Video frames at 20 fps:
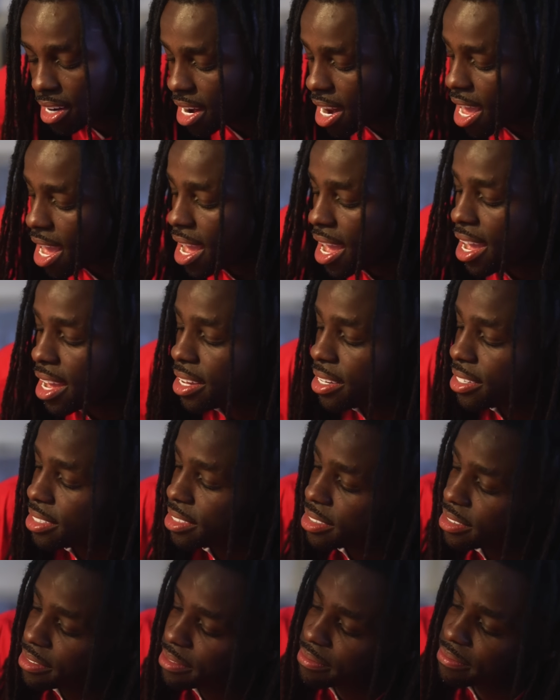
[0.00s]
Nah,
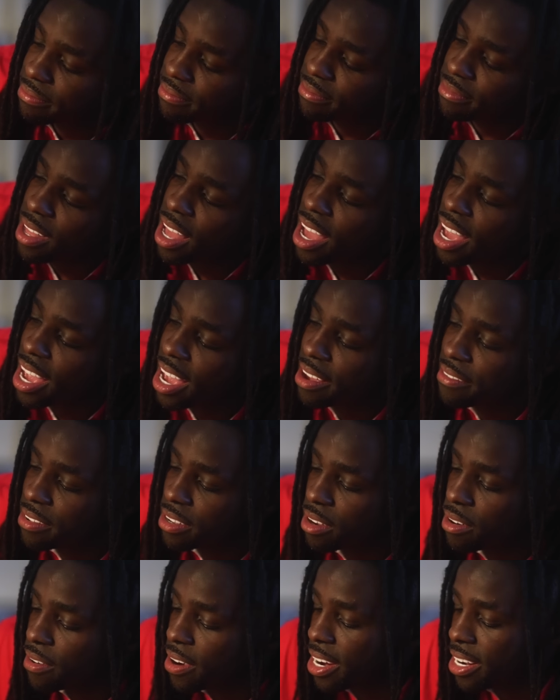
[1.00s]
I
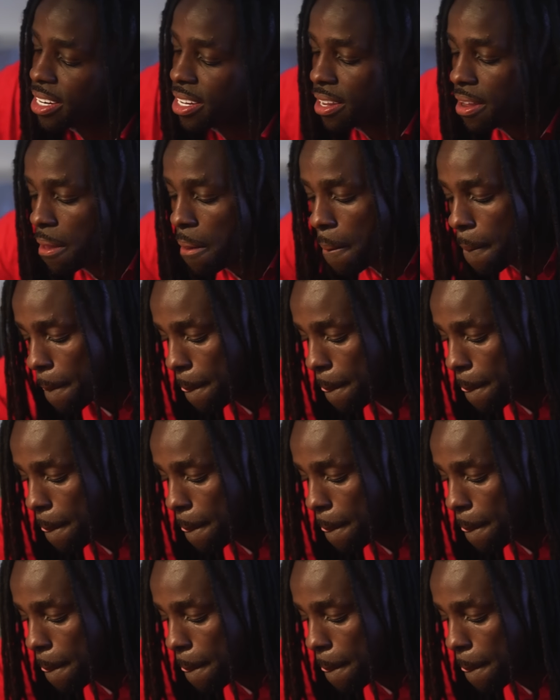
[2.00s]
haven't, Granny.